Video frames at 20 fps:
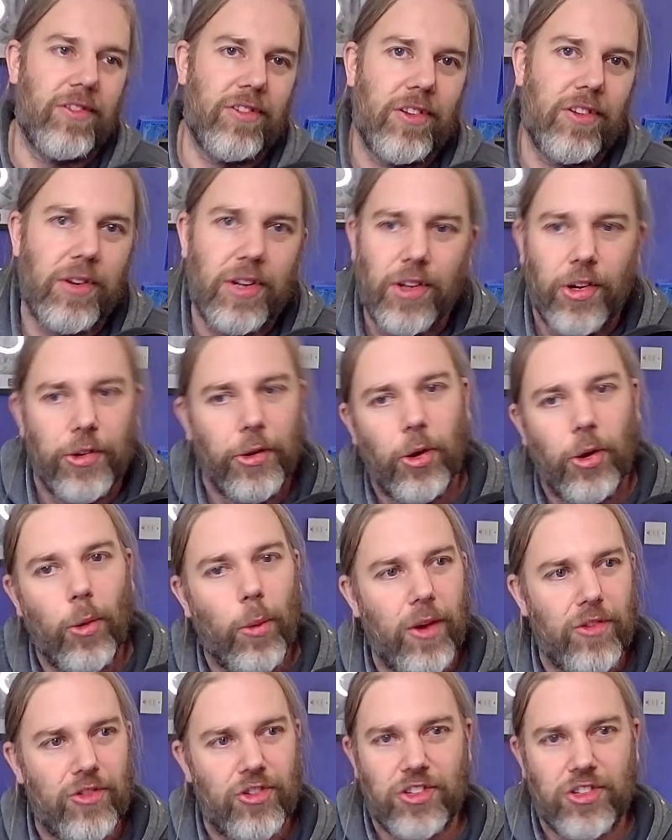and so you're not
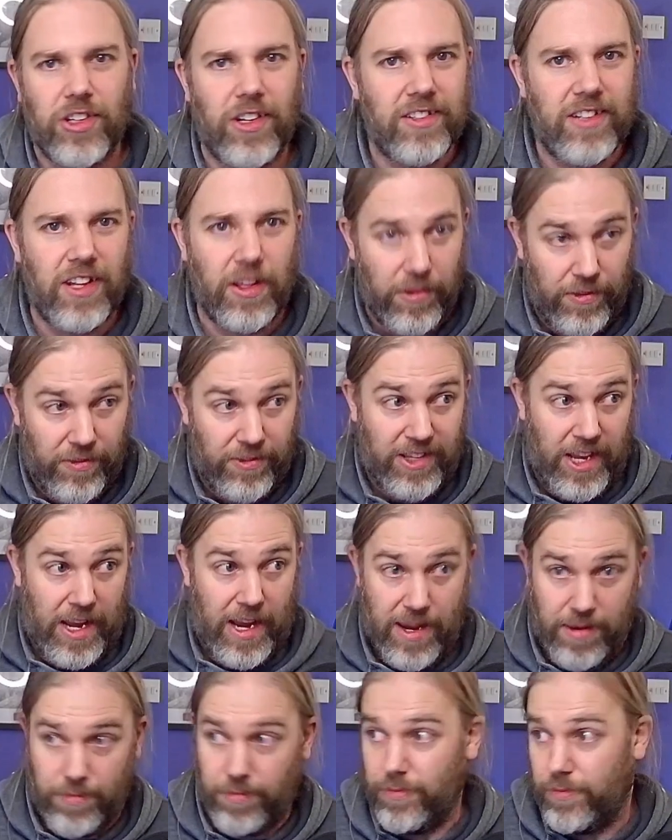always just going to see the
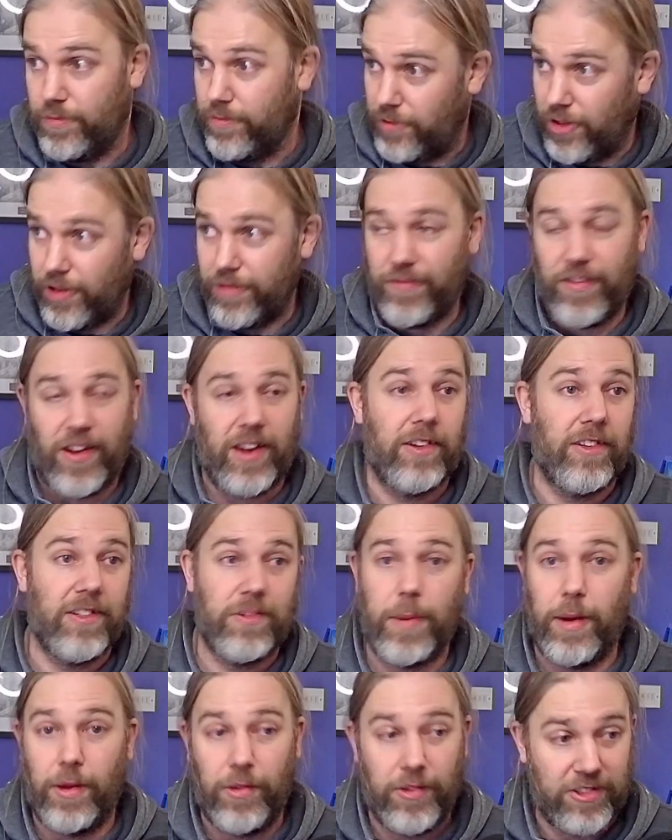same conveyance
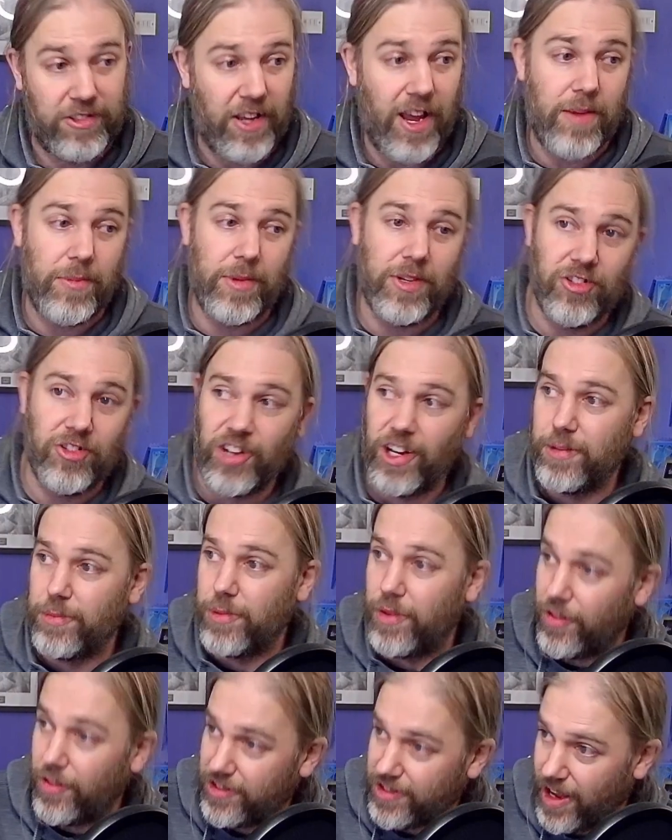spell, the same
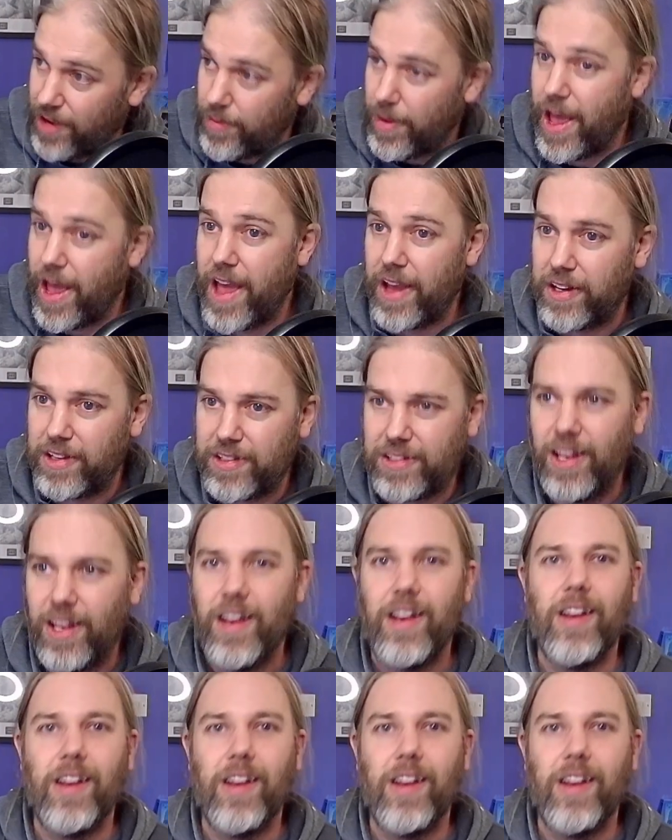enchantment, the same hex.